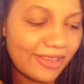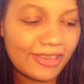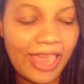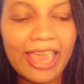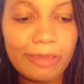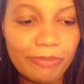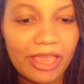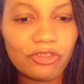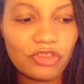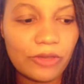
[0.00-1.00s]
cape
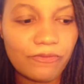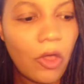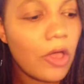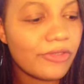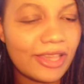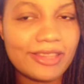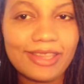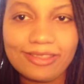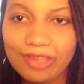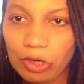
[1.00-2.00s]
and she falls and
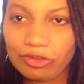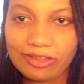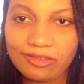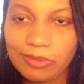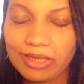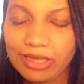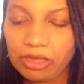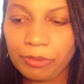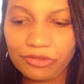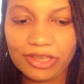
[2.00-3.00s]
then Sarah Jane Smith and the other
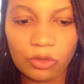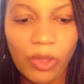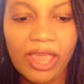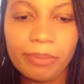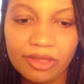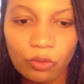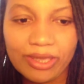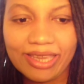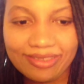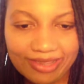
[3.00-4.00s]
person get away but the
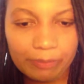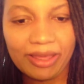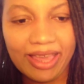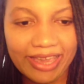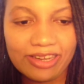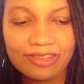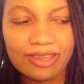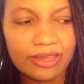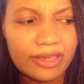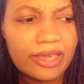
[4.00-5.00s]
queen gets left behind. It's
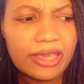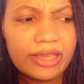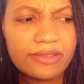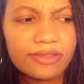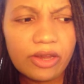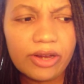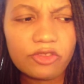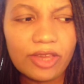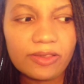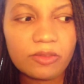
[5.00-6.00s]
like Sarah
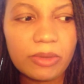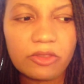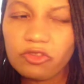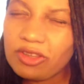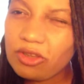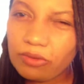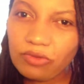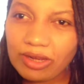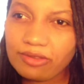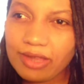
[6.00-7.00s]
Jane Smith, shouldn't you
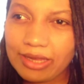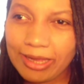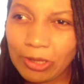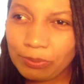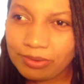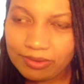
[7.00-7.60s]
try to stay and help?